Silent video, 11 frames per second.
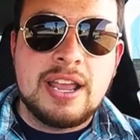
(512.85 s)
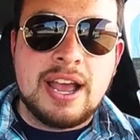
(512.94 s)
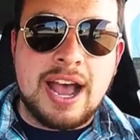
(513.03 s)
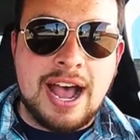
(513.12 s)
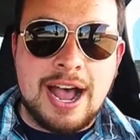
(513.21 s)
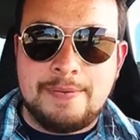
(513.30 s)

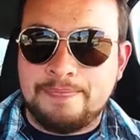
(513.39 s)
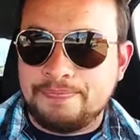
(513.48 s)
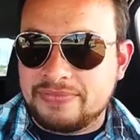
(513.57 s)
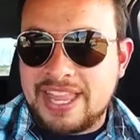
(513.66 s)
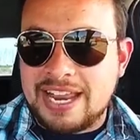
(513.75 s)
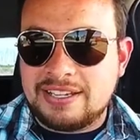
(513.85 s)

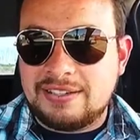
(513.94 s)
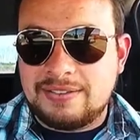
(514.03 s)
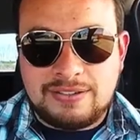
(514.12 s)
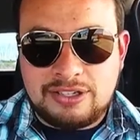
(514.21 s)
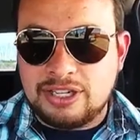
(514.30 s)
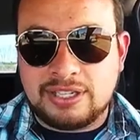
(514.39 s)
that
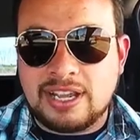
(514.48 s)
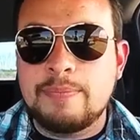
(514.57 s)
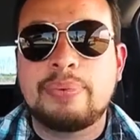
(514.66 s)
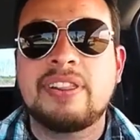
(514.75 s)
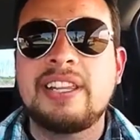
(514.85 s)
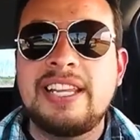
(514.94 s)
just
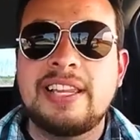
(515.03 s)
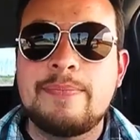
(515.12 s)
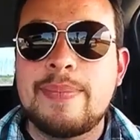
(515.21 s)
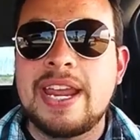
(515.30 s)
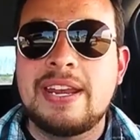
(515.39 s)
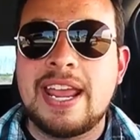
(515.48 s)
completely
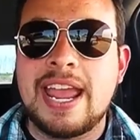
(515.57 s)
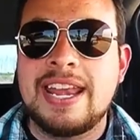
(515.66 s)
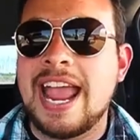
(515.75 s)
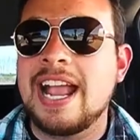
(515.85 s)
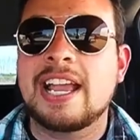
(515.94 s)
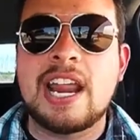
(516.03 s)
made an
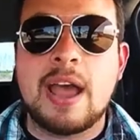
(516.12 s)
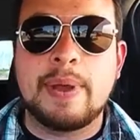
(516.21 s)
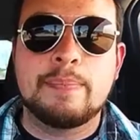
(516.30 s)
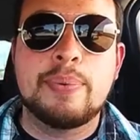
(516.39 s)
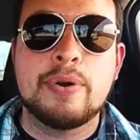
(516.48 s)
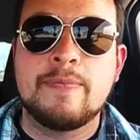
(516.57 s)
economic
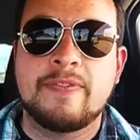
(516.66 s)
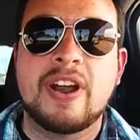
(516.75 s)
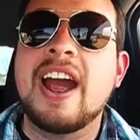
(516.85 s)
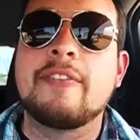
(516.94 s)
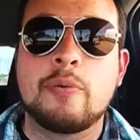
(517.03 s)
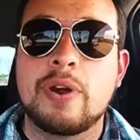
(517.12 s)
boom for
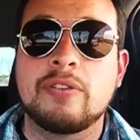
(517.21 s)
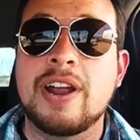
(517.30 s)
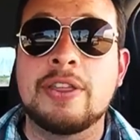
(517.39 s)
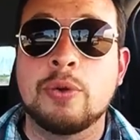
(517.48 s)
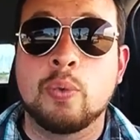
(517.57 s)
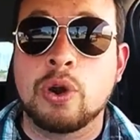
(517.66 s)
everyone around
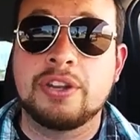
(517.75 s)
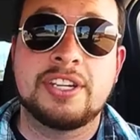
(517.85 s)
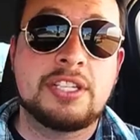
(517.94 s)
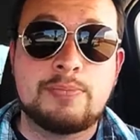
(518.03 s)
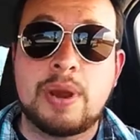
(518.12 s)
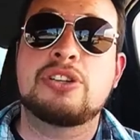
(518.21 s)
the world,
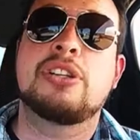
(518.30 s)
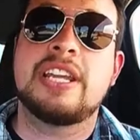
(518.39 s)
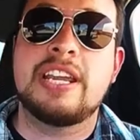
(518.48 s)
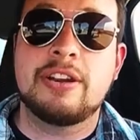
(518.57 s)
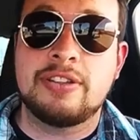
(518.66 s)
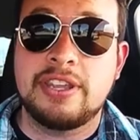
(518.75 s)
especially
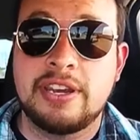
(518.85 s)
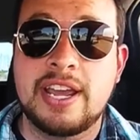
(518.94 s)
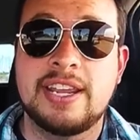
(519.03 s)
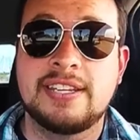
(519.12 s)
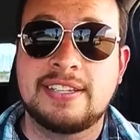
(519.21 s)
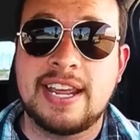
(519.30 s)
here in the
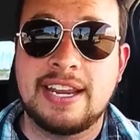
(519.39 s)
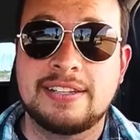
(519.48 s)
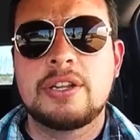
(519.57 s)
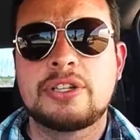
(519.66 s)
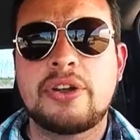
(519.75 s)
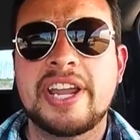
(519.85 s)
United States.
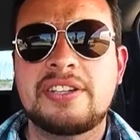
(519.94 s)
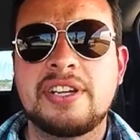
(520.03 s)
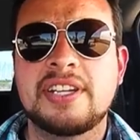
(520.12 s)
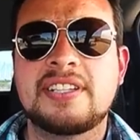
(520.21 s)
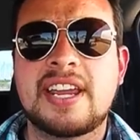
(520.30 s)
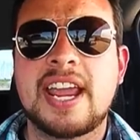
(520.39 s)
So I guess you
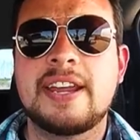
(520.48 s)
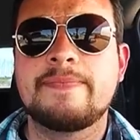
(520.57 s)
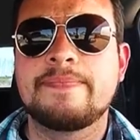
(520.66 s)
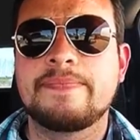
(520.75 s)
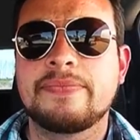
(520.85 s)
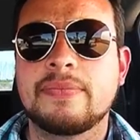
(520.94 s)
could say,
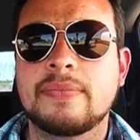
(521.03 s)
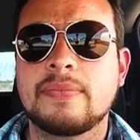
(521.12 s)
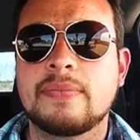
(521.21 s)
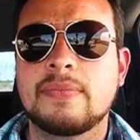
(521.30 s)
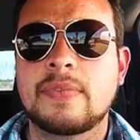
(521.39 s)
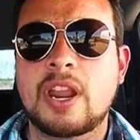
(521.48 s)

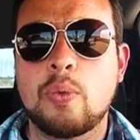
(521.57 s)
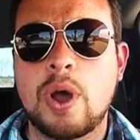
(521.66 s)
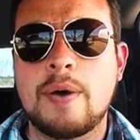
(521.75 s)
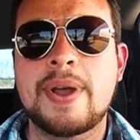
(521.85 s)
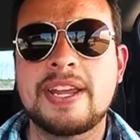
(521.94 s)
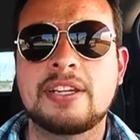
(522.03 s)
while
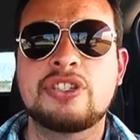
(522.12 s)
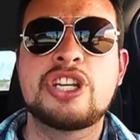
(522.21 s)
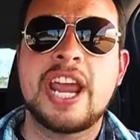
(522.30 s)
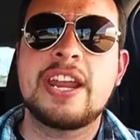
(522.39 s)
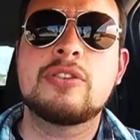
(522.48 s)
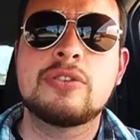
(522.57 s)
my
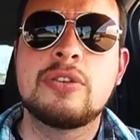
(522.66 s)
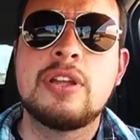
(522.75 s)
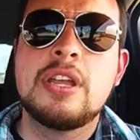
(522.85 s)
channel